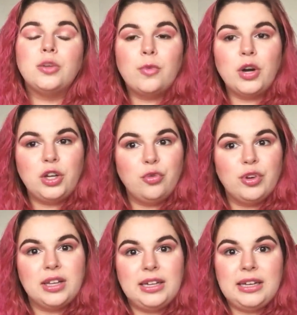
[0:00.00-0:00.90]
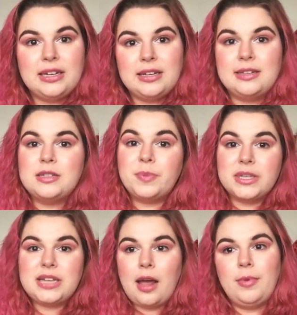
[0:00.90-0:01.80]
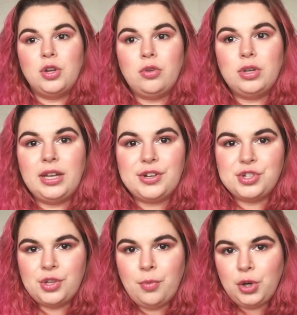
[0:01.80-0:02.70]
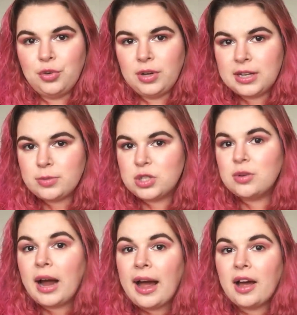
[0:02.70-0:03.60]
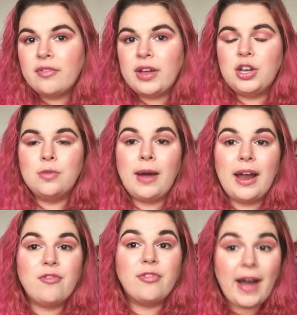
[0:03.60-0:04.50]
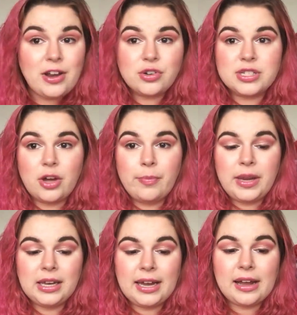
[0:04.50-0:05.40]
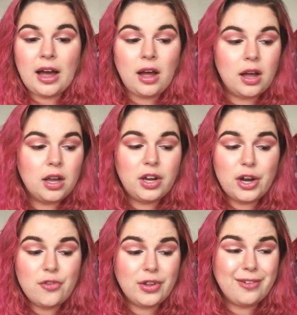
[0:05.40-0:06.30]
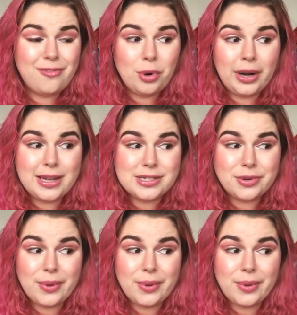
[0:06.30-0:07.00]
the more you really spend time in your own collection, the more you realize what you have. And you might find yourself being like, oh, you know, for like 4 days in a